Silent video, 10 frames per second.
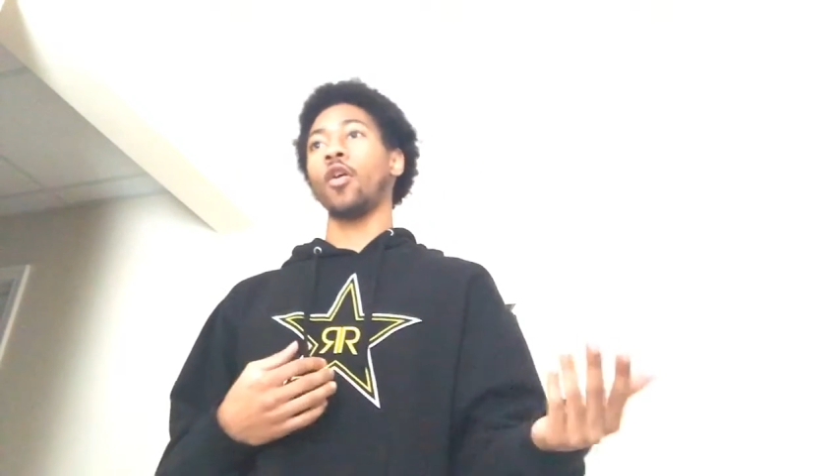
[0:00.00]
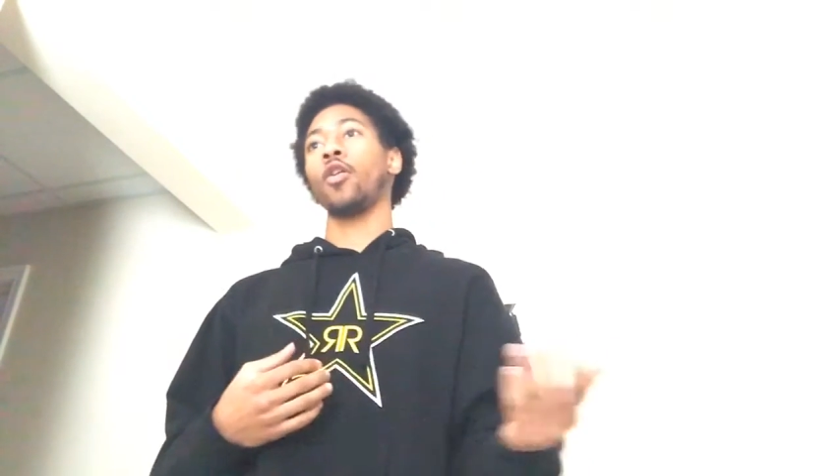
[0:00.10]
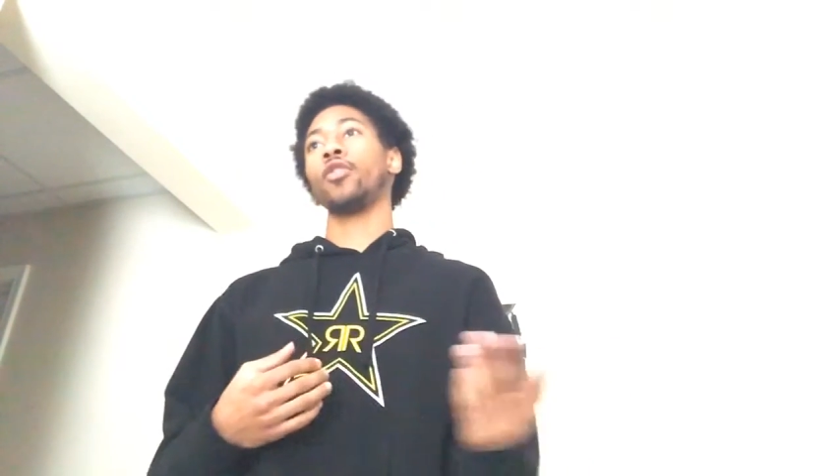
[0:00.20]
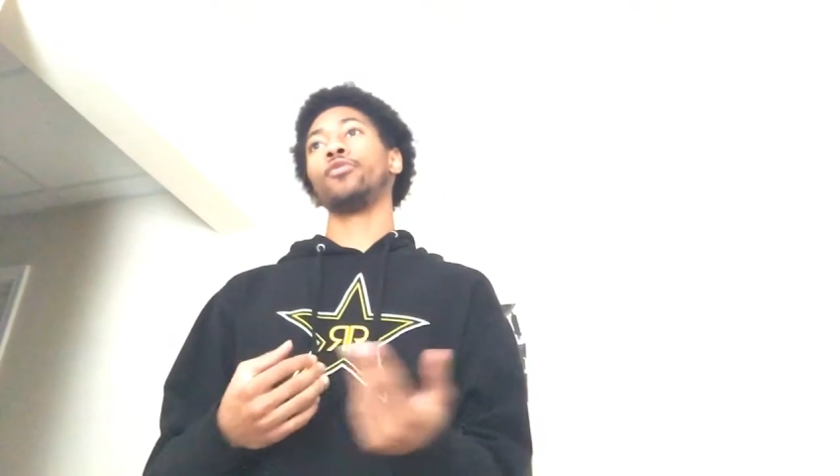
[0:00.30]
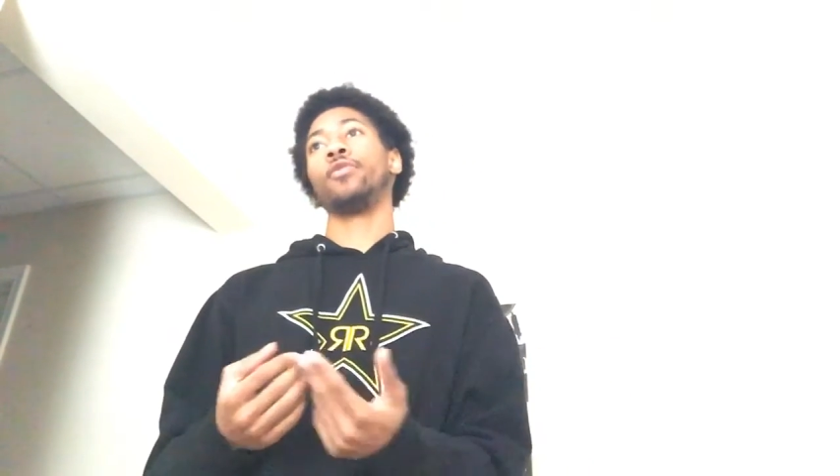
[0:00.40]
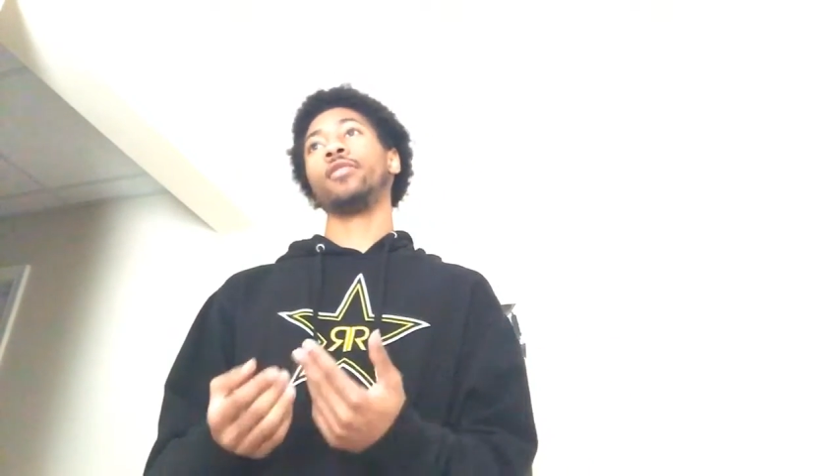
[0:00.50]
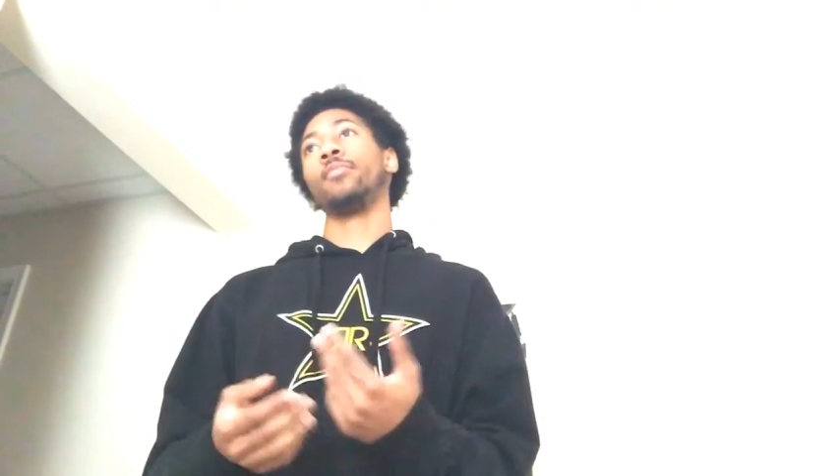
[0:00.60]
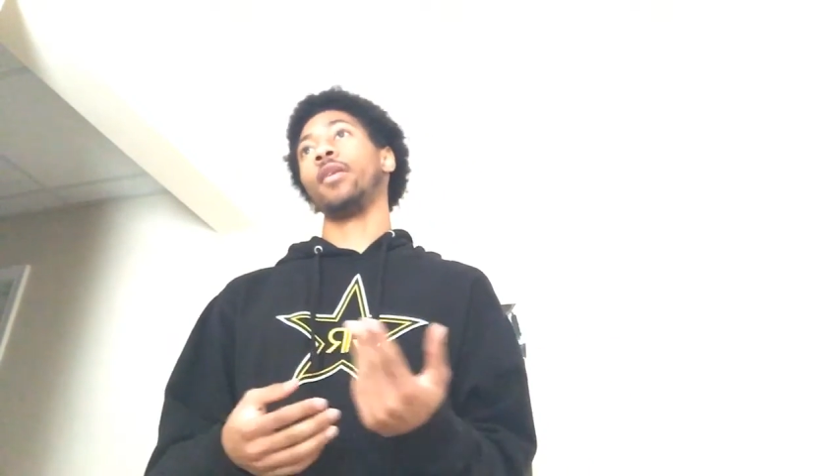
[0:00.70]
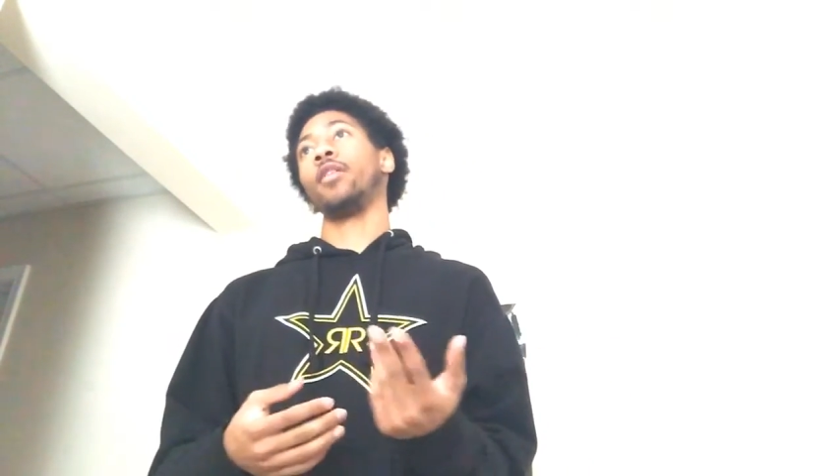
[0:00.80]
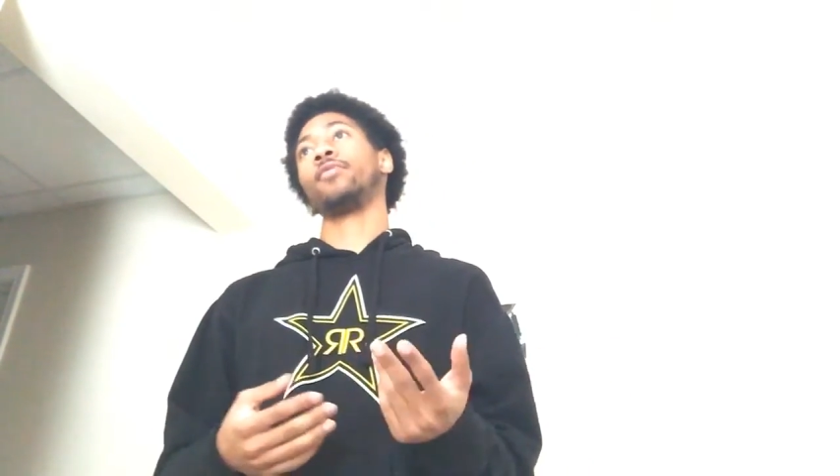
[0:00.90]
arguing
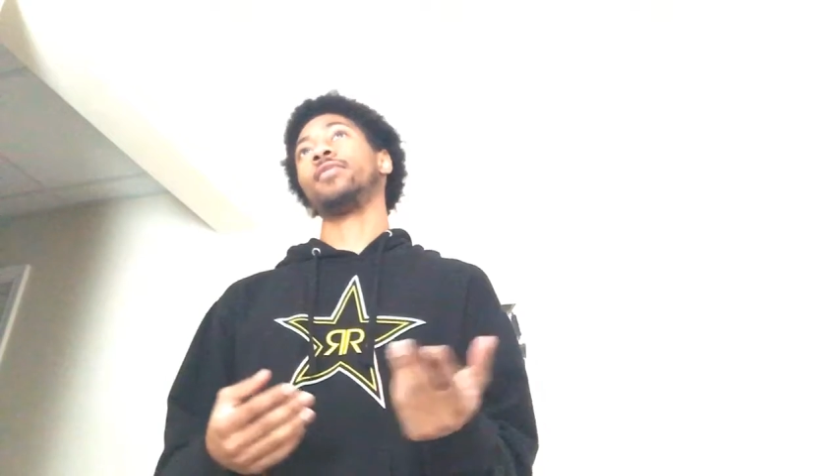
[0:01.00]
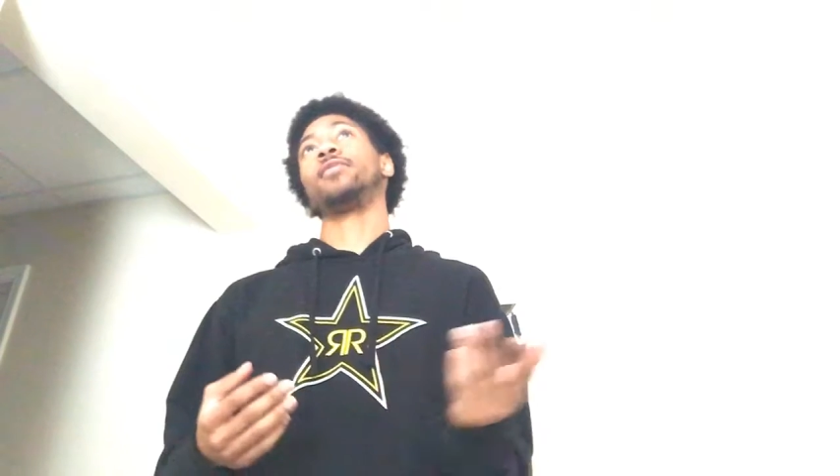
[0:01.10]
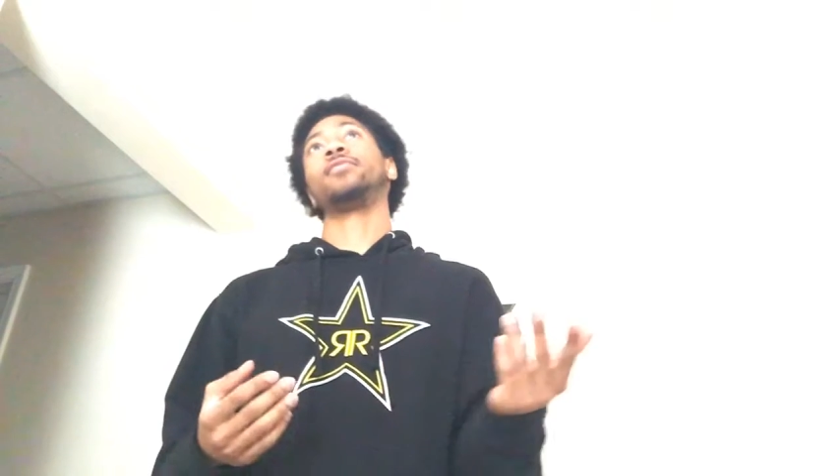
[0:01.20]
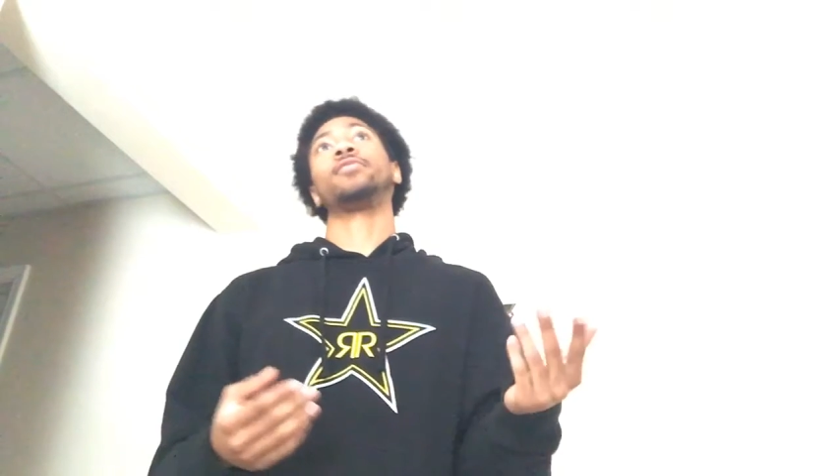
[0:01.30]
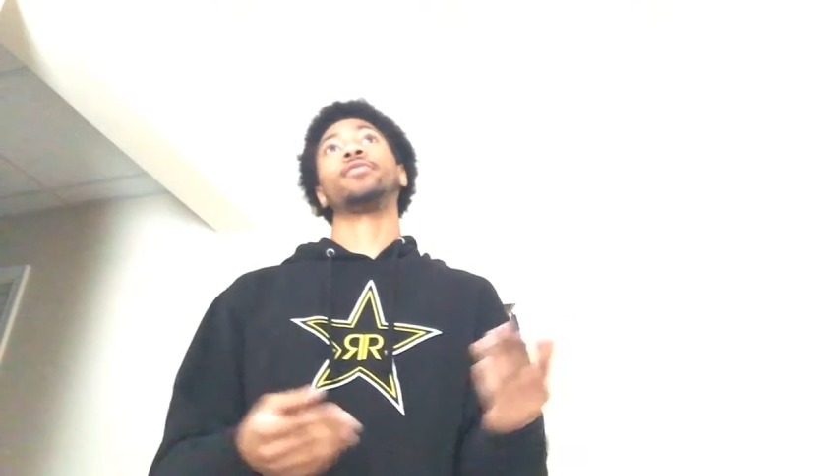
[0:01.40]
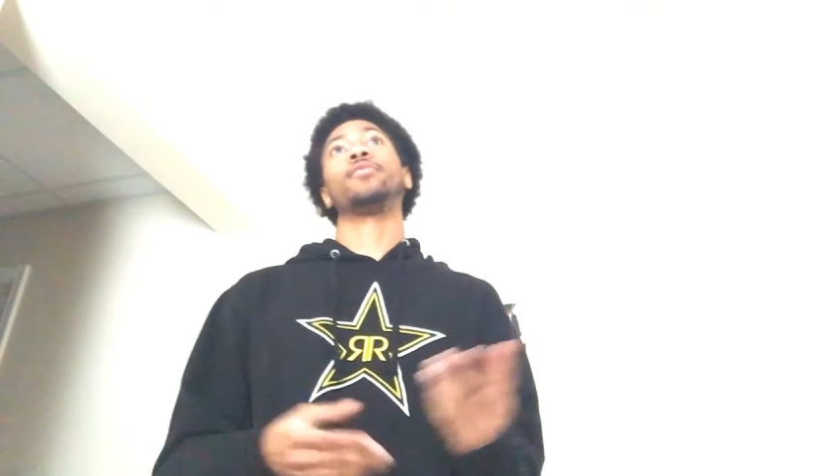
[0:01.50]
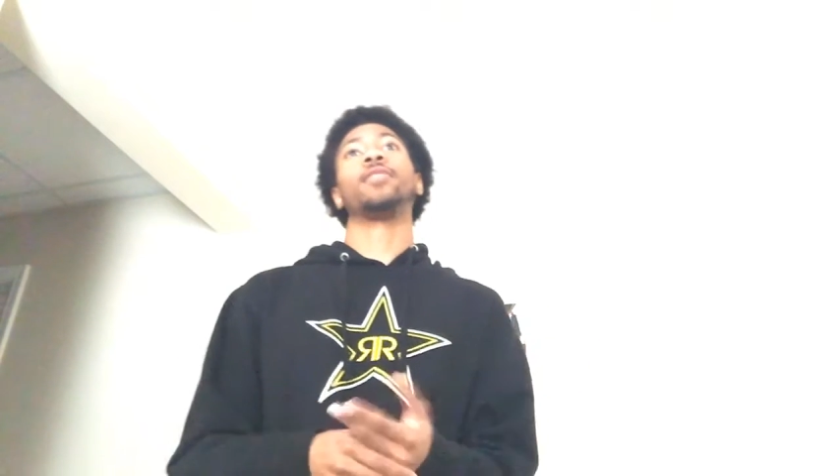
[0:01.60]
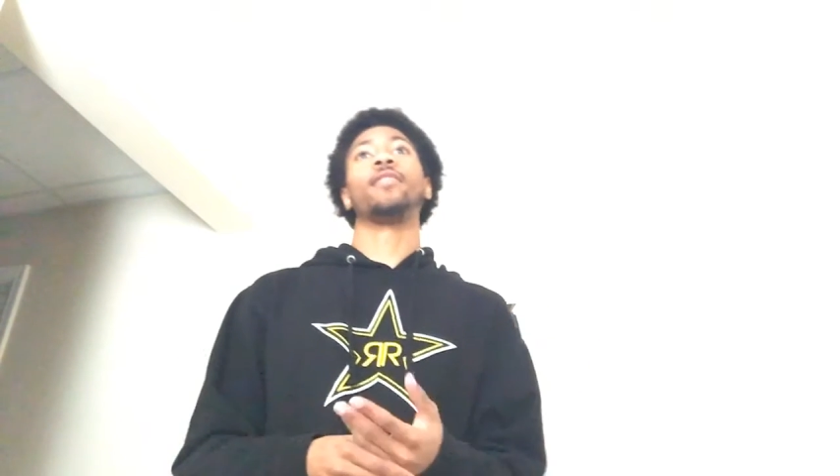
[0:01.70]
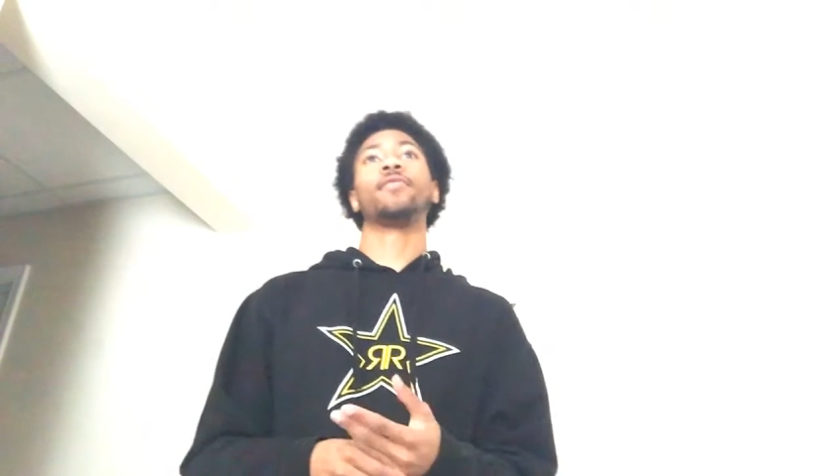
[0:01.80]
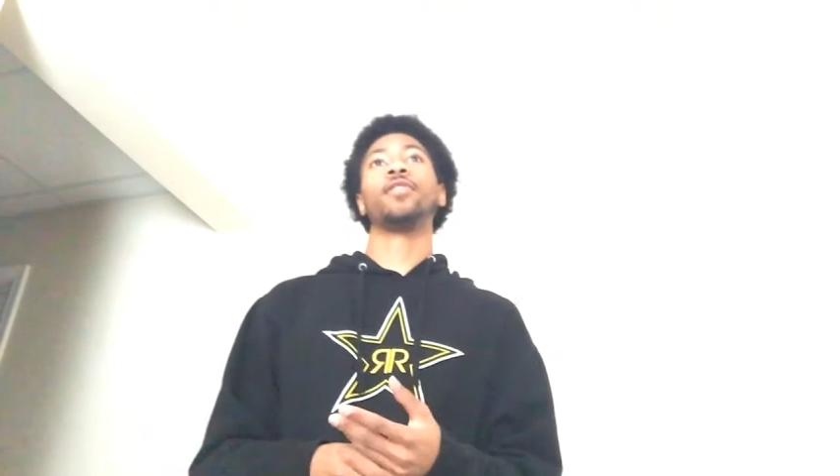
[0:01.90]
about religion or
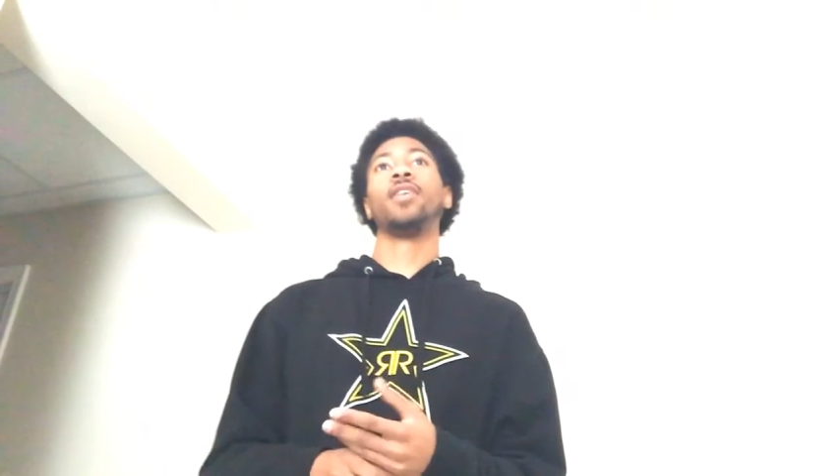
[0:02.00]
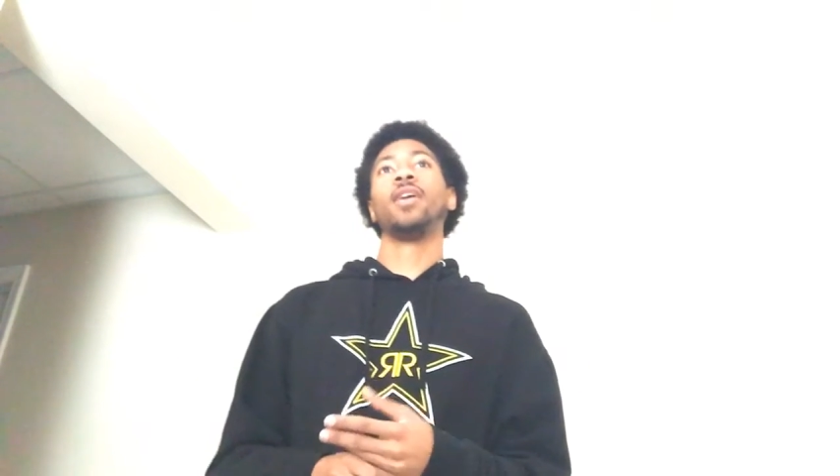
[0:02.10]
whatever,